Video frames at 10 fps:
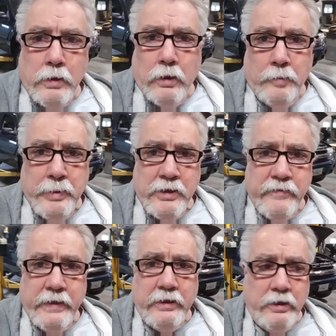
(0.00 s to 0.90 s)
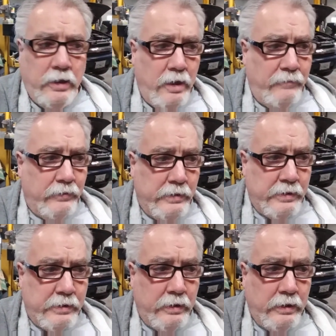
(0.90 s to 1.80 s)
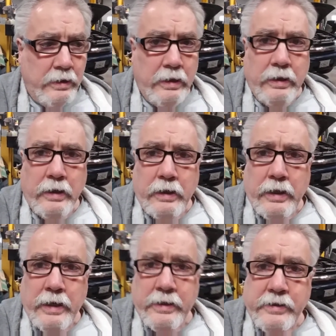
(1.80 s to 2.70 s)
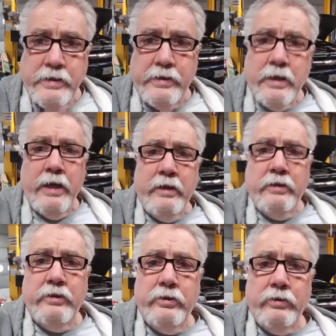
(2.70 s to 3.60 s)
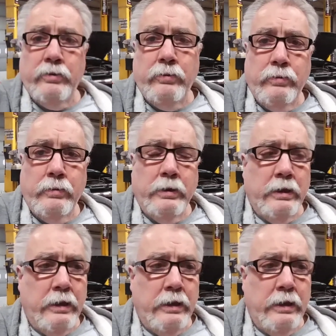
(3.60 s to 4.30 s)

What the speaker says: our Pennsylvania conference has decided to